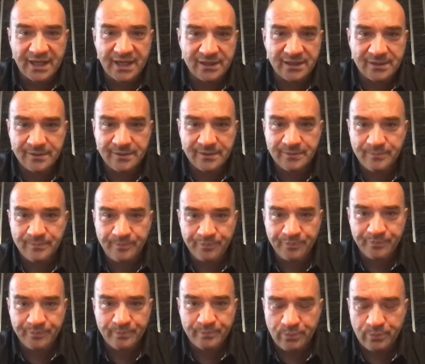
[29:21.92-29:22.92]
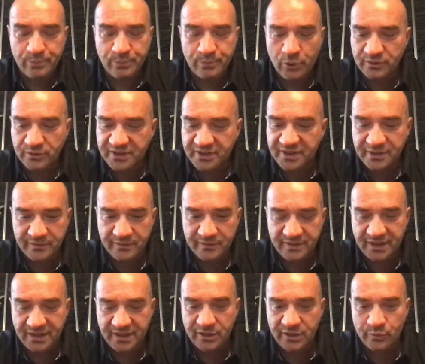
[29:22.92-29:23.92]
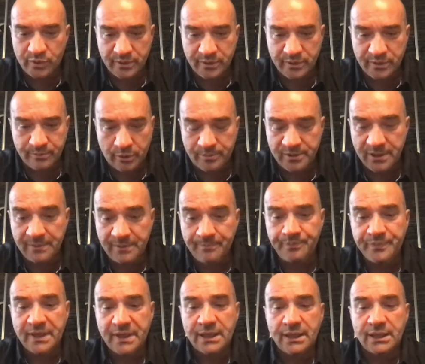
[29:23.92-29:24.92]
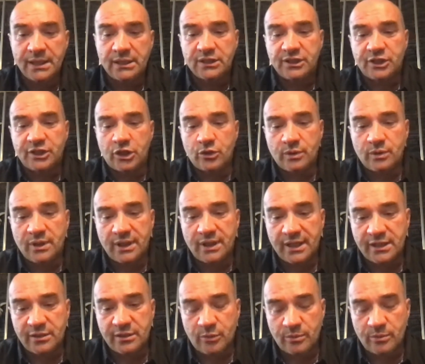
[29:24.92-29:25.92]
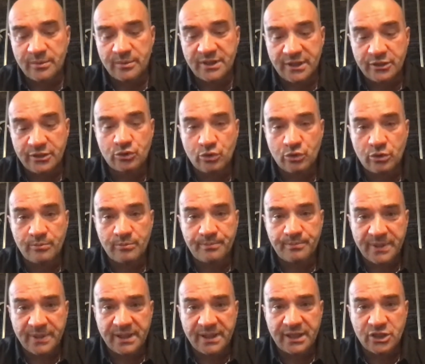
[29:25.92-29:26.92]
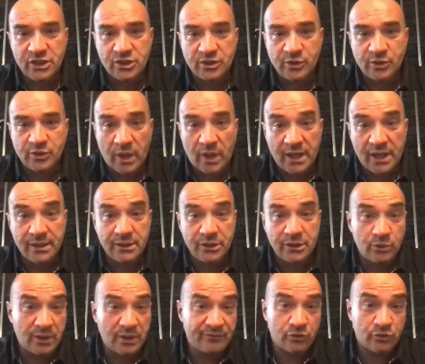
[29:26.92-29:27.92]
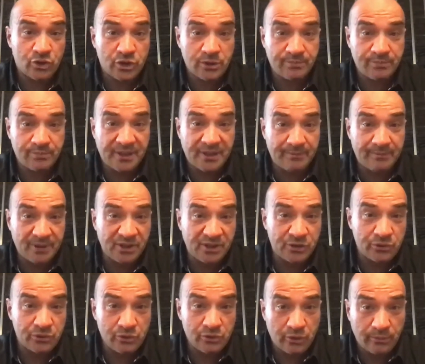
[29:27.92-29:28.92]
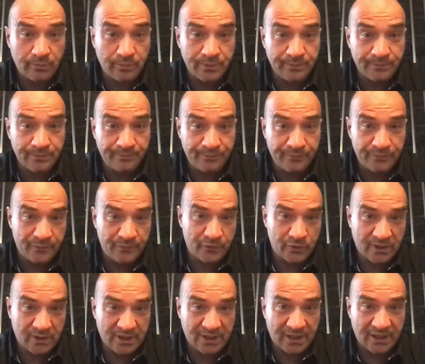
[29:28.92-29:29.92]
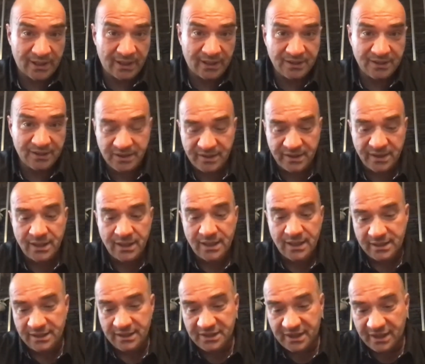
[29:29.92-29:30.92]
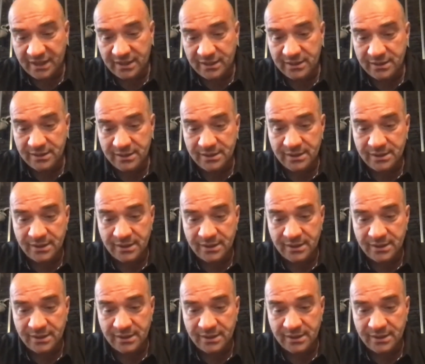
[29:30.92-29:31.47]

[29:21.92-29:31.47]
post service doesn't work properly. So at the moment, there are 2 complications. One, you have to ship samples to Europe to get analyzed. Second,